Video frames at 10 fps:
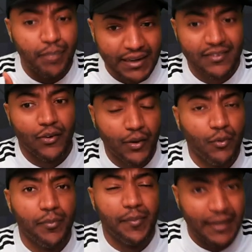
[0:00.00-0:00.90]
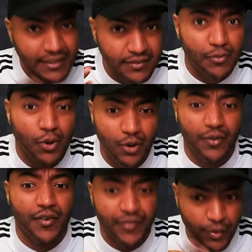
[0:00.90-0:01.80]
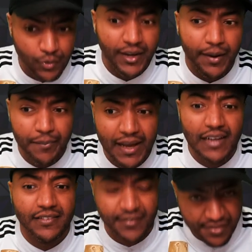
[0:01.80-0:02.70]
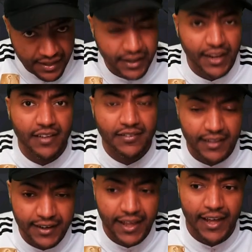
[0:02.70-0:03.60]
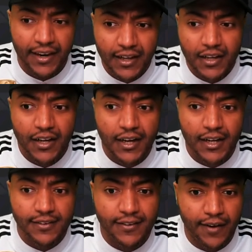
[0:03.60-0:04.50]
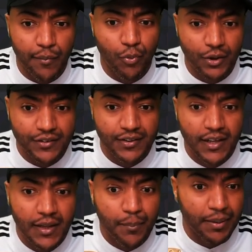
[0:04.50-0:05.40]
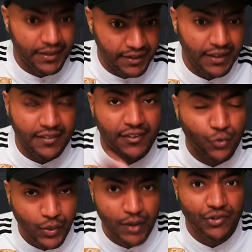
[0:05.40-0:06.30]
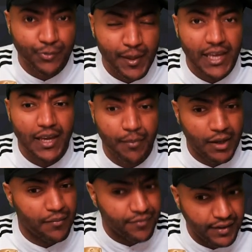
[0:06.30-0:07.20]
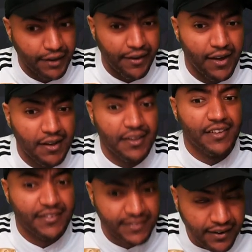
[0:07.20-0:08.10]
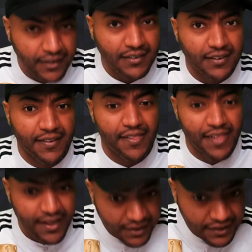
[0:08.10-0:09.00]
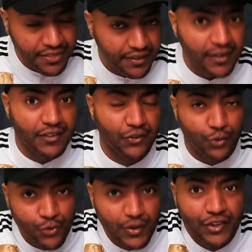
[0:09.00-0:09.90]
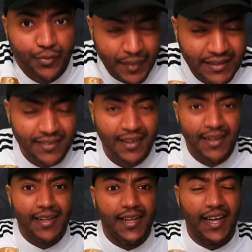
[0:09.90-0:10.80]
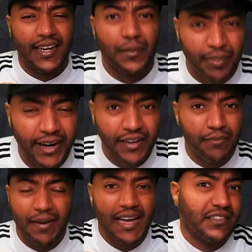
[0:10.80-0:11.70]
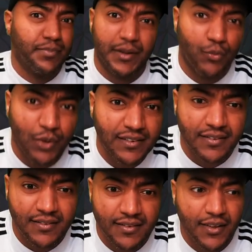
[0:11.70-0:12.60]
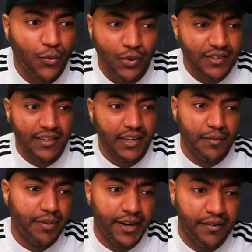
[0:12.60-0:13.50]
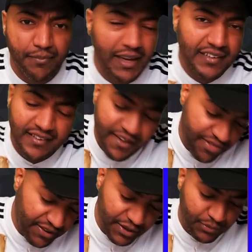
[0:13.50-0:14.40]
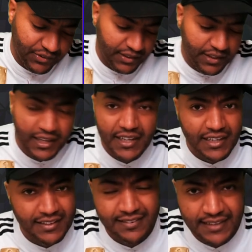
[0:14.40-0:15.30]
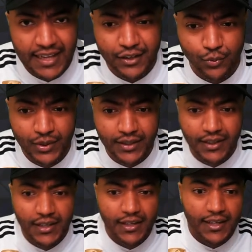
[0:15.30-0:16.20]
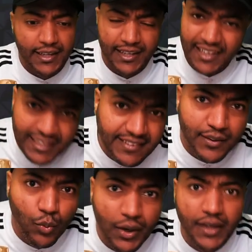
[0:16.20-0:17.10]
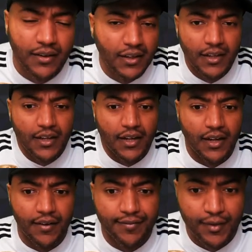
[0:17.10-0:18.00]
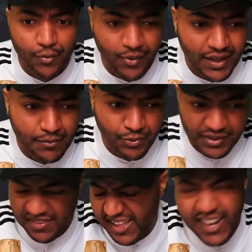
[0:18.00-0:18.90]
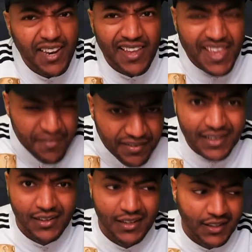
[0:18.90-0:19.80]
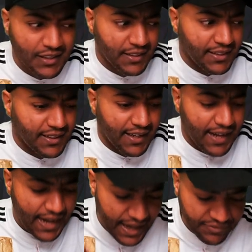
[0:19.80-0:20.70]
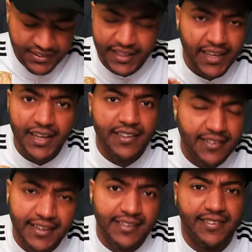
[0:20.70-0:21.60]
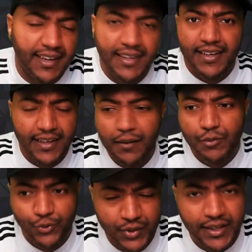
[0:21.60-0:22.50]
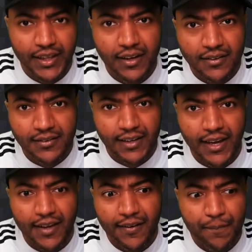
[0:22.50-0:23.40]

Barcelona would be playing tomorrow they win their match, they're going to extend that uh, to three points. But look, this is what I was speaking about. Villarreal is third. They are third, so you expect a competitive match, but it wasn't. It wasn't a competitive match. I thought it was a, a solid win and an easy win uh, for Real Madrid. They didn't even have to get into the second gear of Madrid here today.